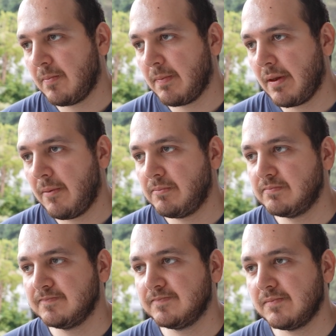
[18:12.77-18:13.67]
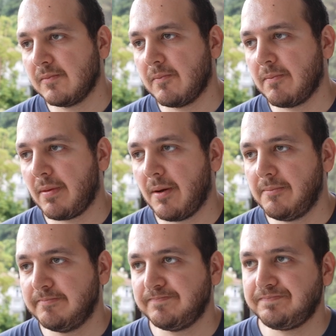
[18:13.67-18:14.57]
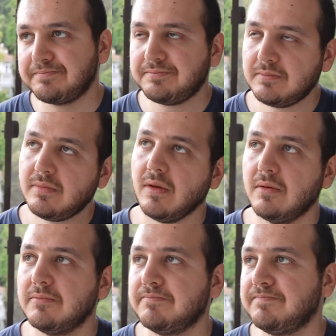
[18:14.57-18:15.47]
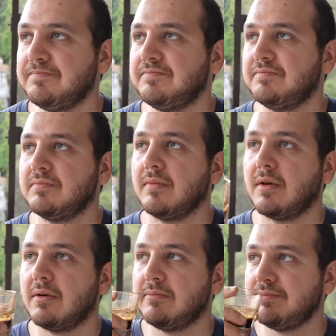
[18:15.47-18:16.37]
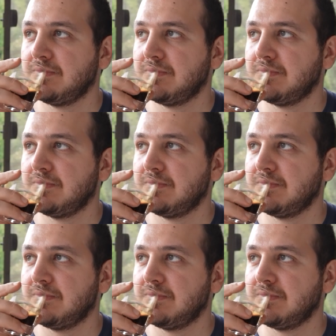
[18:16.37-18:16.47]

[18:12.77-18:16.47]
It tends to get you that point like, is it too clean?